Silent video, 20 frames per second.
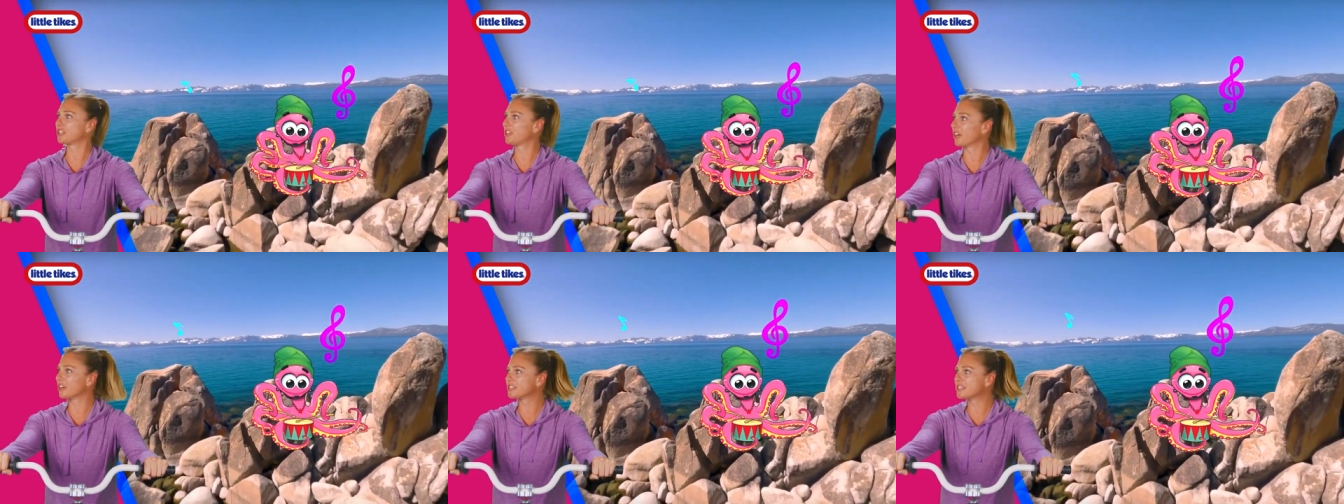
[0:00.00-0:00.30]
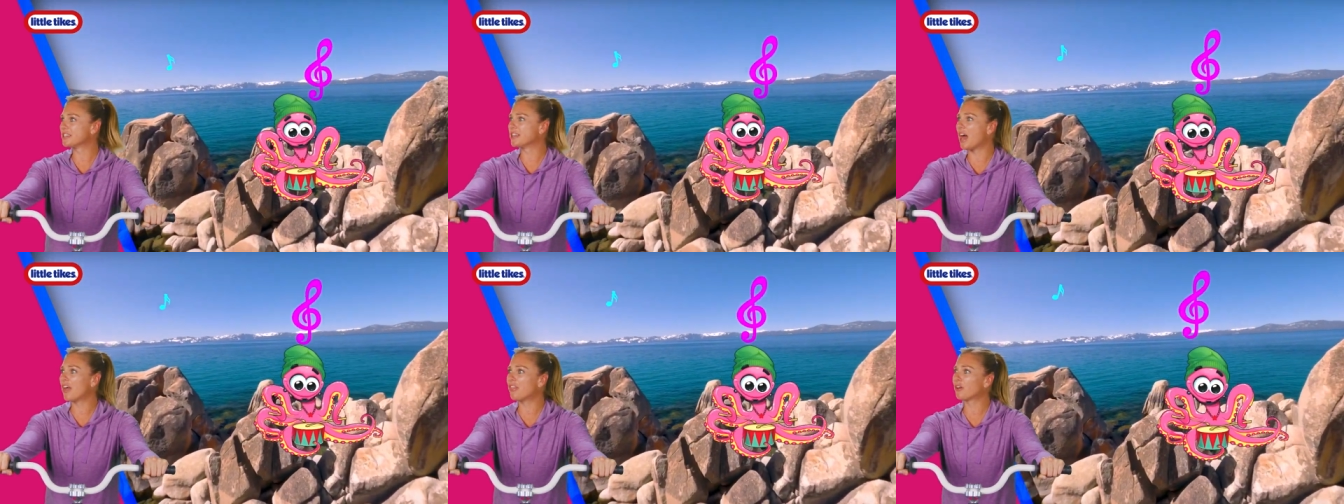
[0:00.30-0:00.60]
there's
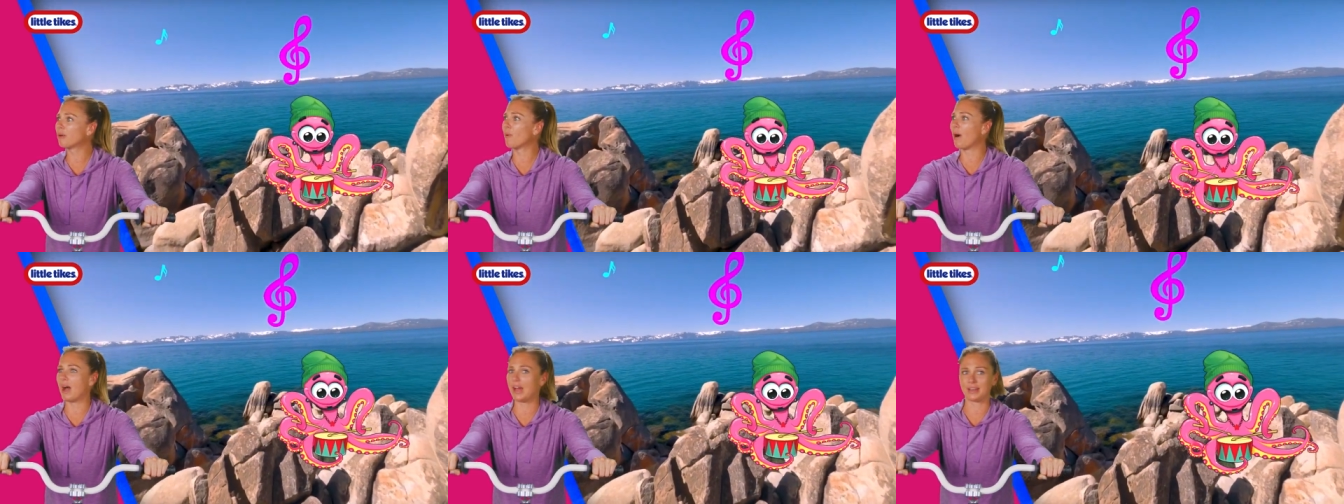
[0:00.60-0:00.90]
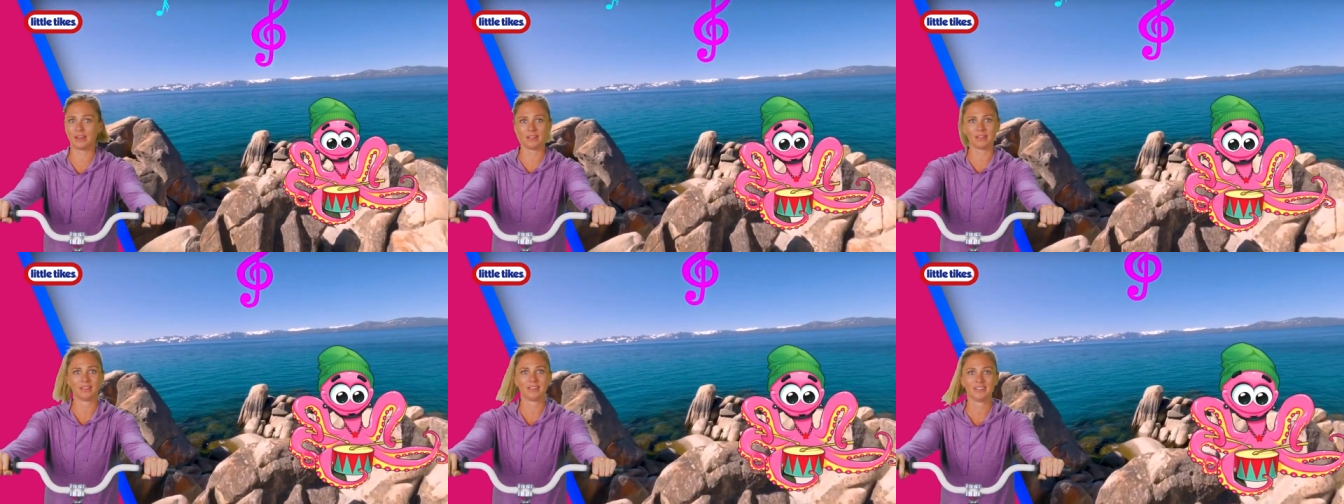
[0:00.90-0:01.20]
another one.
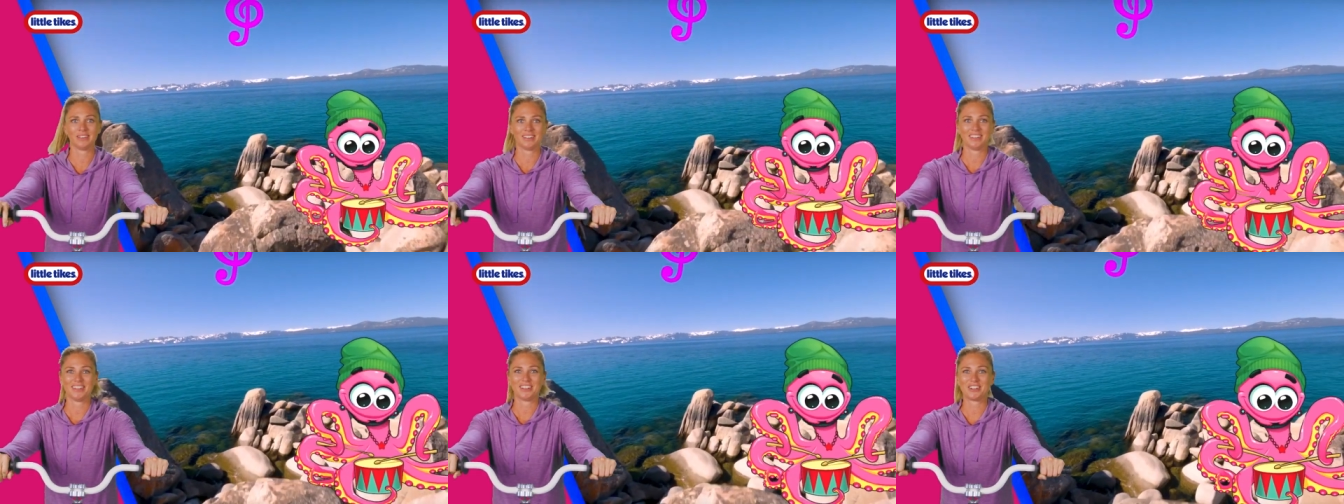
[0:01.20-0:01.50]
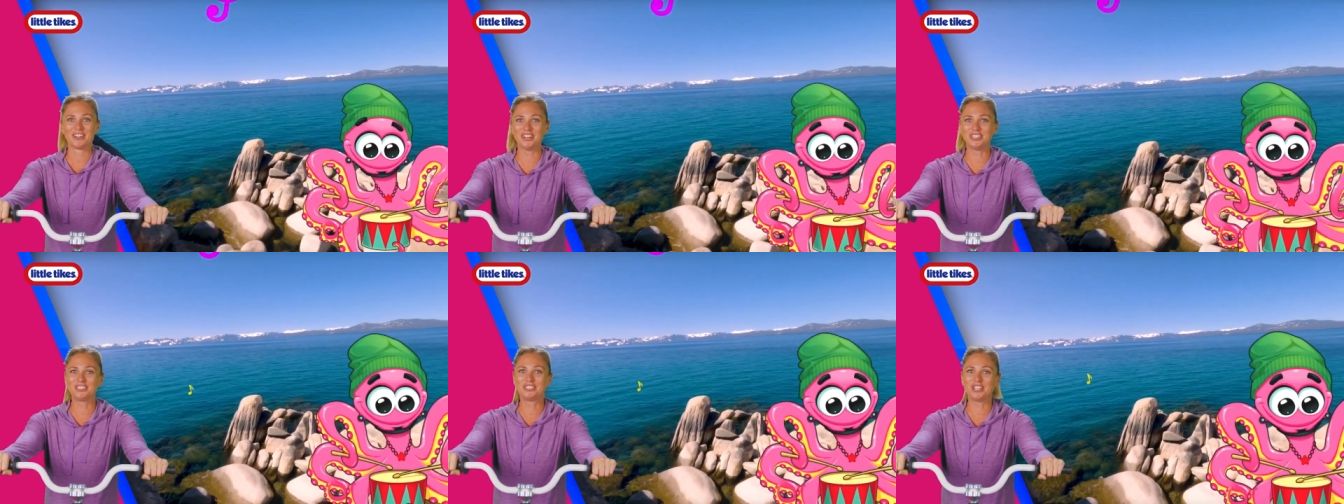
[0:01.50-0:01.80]

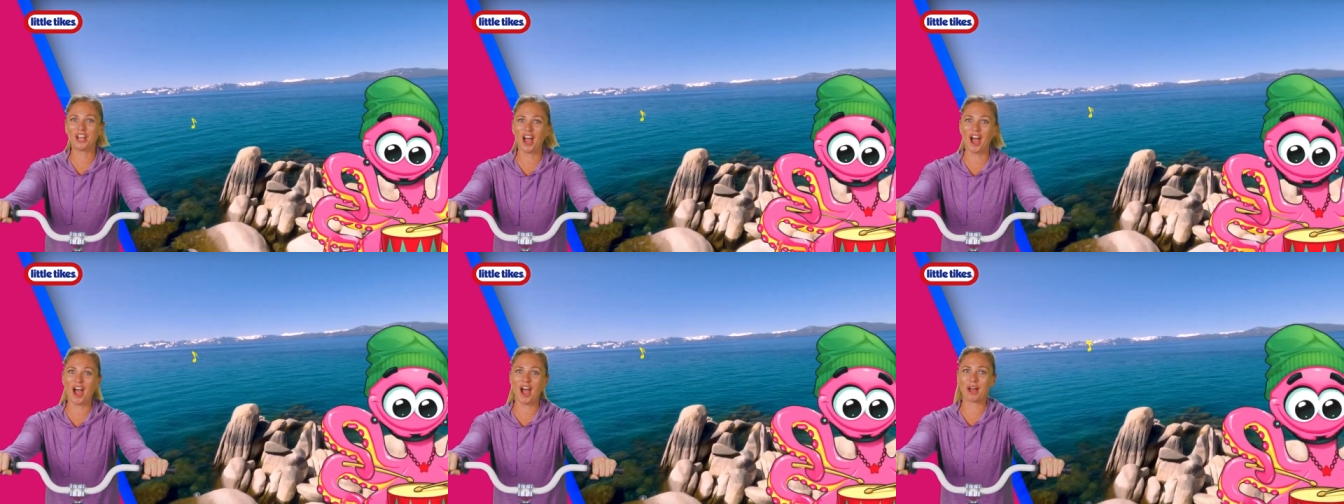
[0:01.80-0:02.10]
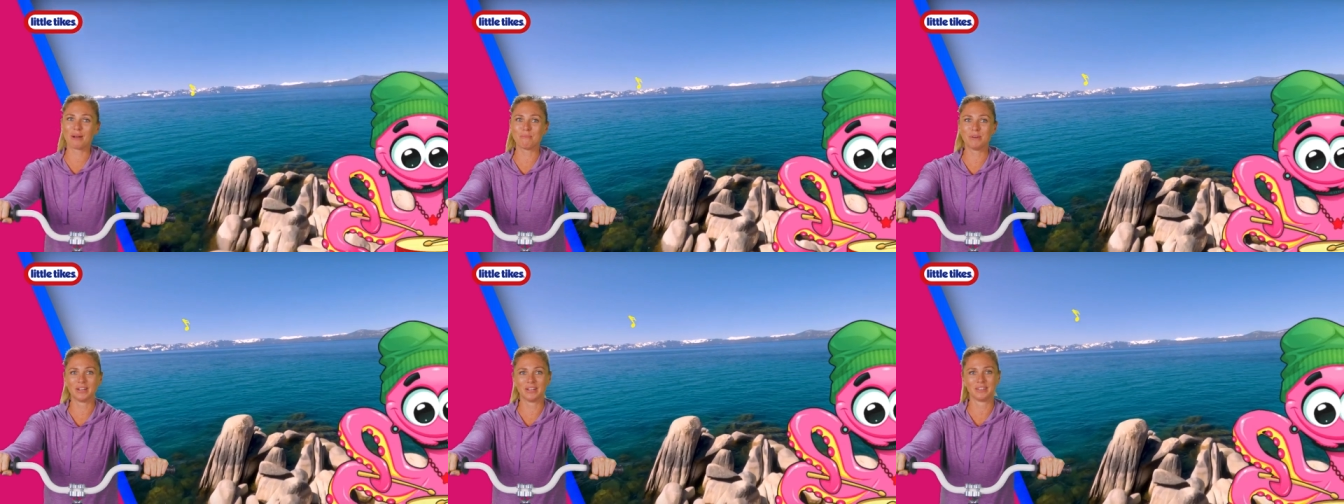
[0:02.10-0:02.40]
Good
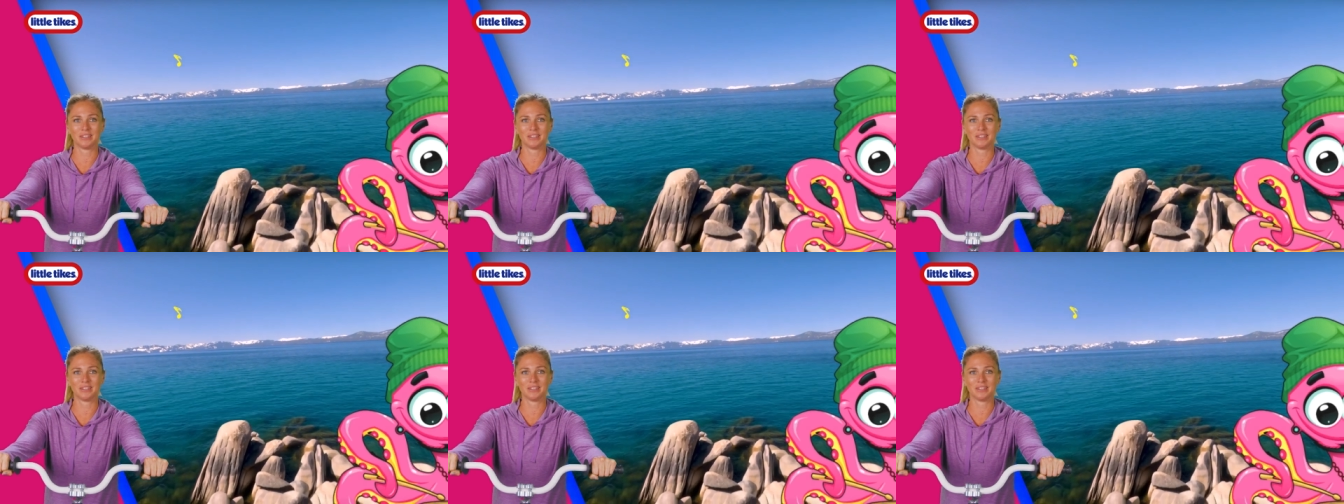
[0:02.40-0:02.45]
job.